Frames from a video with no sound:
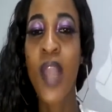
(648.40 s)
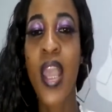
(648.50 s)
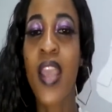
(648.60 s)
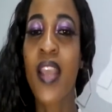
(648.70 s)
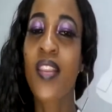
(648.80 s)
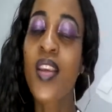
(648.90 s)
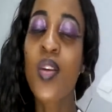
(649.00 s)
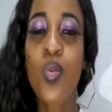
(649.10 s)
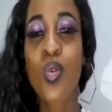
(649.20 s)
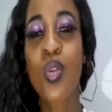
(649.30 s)
And
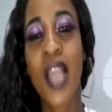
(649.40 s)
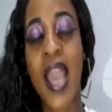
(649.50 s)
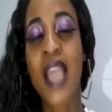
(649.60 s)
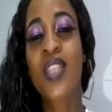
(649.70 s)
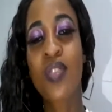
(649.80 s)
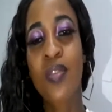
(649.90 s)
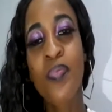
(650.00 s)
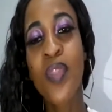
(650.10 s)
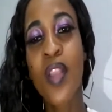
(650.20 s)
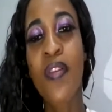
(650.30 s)
thank you, guys,
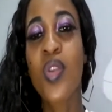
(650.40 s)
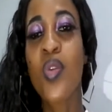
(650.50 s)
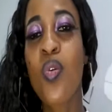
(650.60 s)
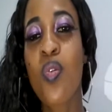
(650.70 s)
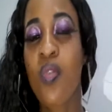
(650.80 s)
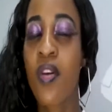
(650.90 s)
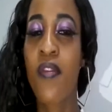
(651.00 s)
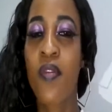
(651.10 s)
for you